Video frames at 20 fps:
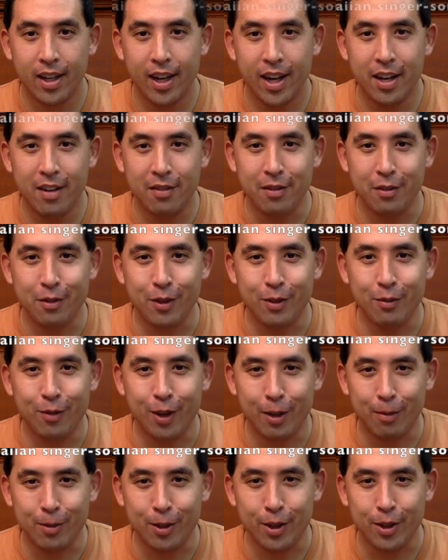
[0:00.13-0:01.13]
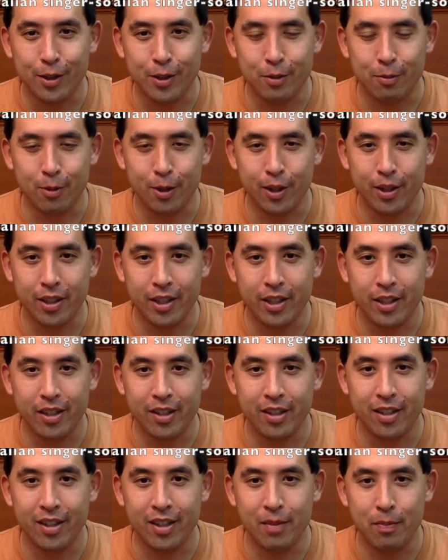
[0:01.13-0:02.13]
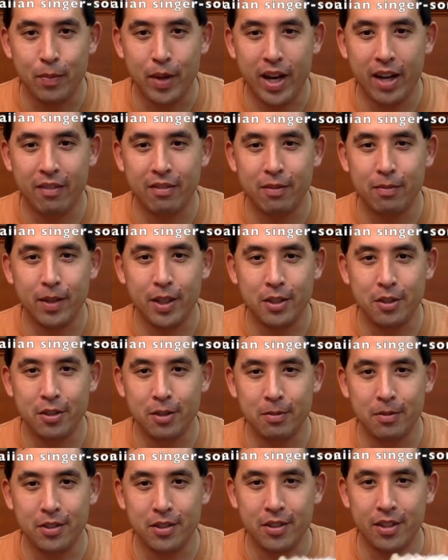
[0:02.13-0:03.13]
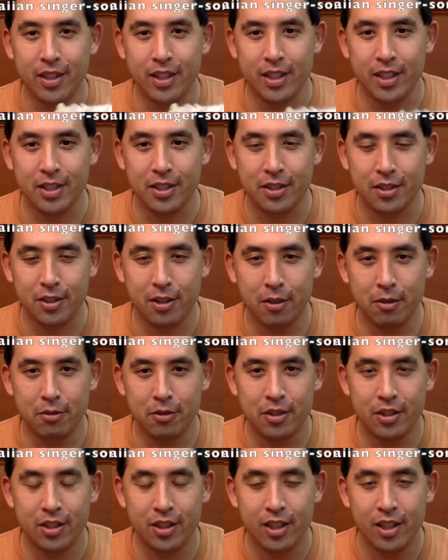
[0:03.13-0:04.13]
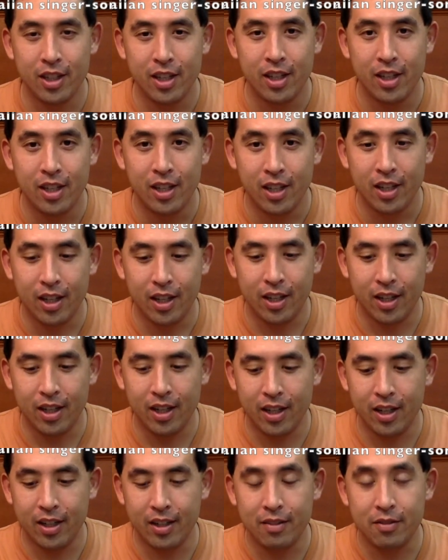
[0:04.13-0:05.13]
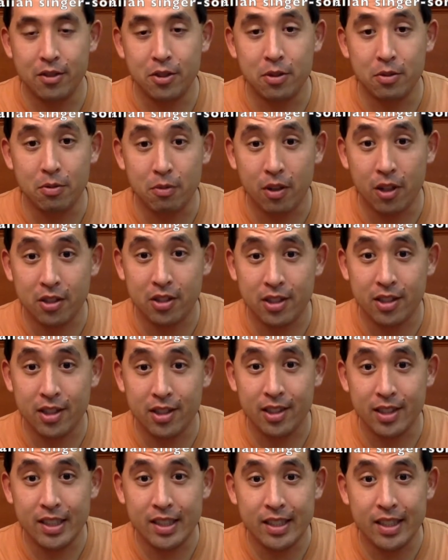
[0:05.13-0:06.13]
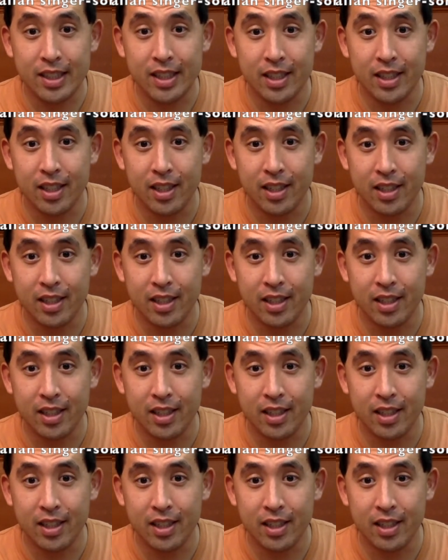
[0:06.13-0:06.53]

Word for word: Hi everyone, Rob Kajiwara here. I'm back from my trip to the East Coast, uh, to Washington D.C.